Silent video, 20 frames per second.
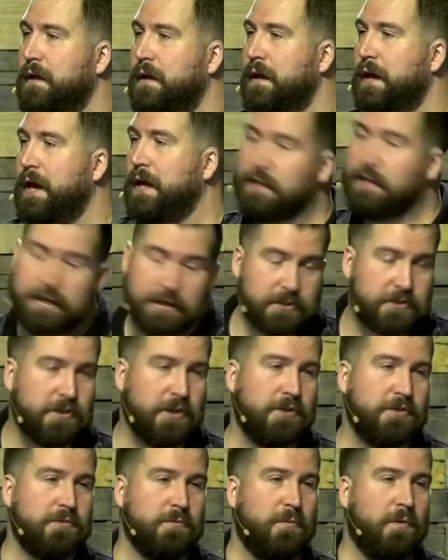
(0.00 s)
And they
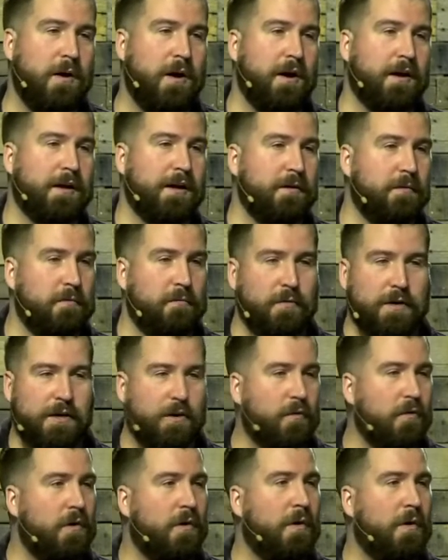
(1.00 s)
start to walk. And we
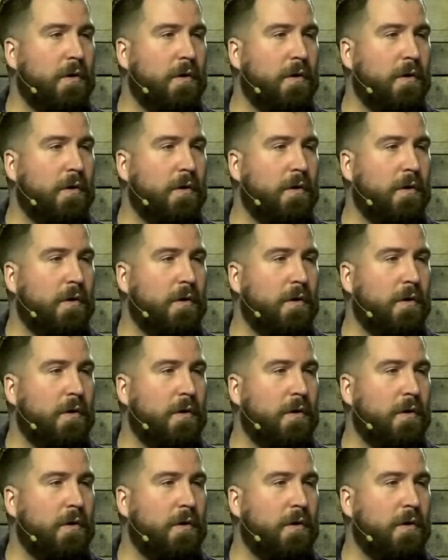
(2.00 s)
don't know if